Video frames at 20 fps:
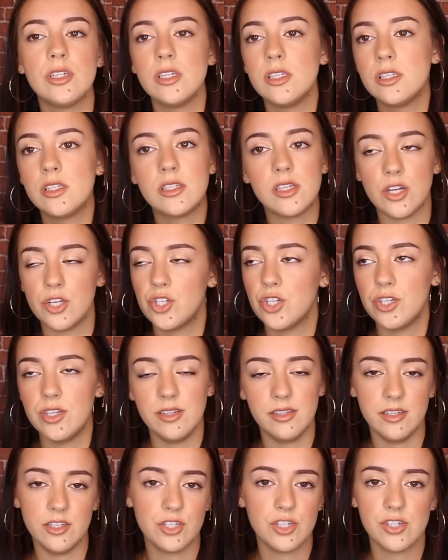is such a
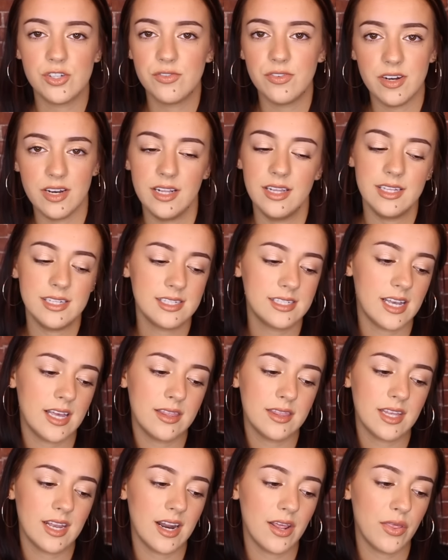delicious vanilla
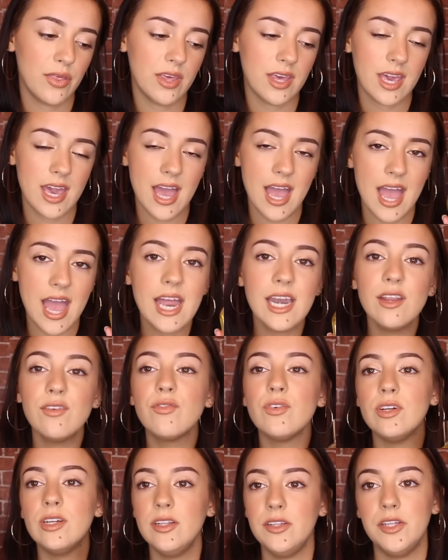scent that I think any
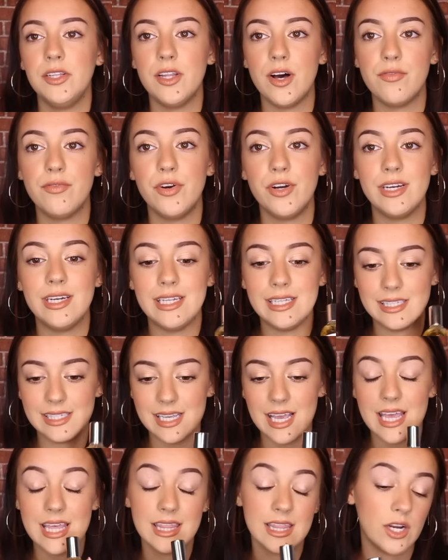vanilla lover
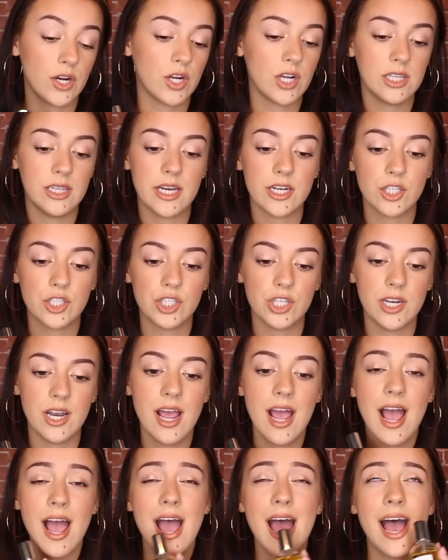needs in their collection,
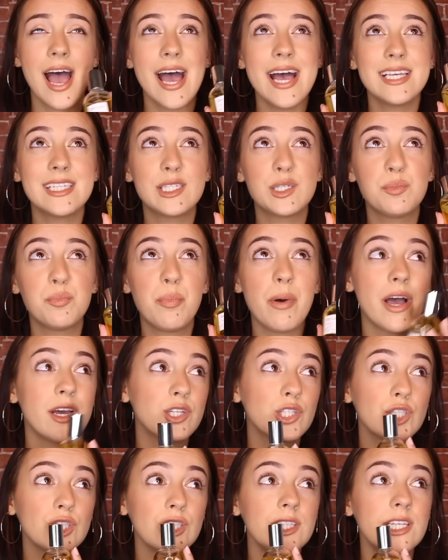
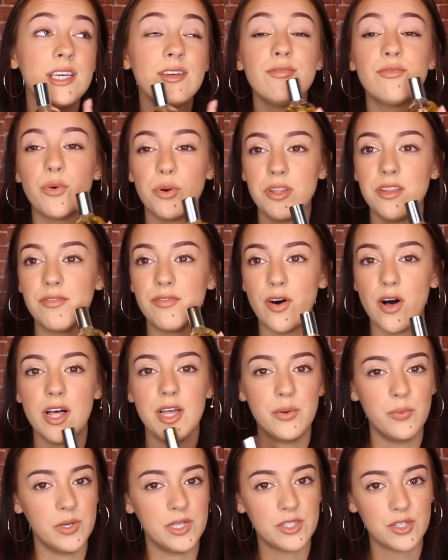especially for the fall
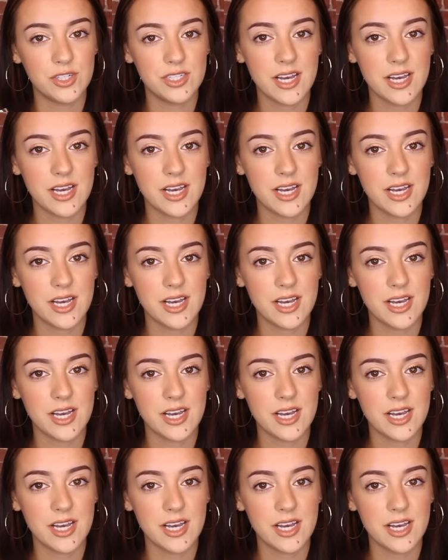and winter